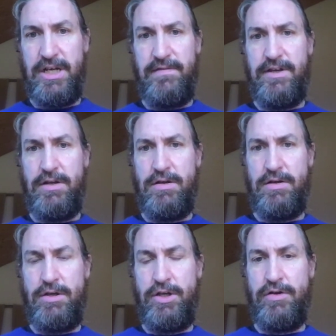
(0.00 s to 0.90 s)
if you
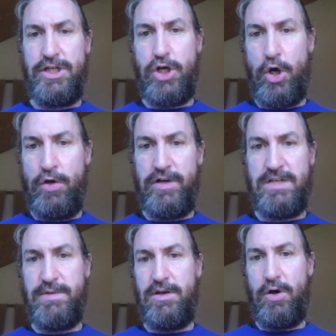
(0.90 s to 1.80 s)
use
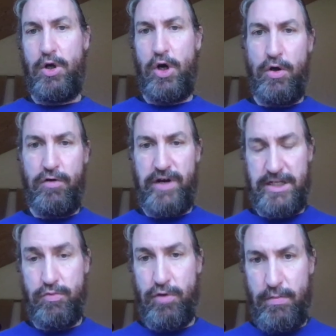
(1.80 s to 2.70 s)
congressman or
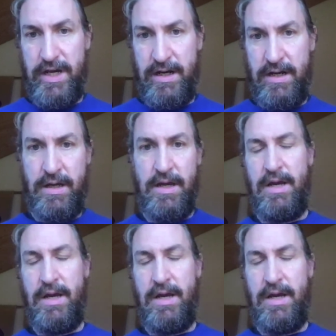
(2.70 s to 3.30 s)
congresswoman,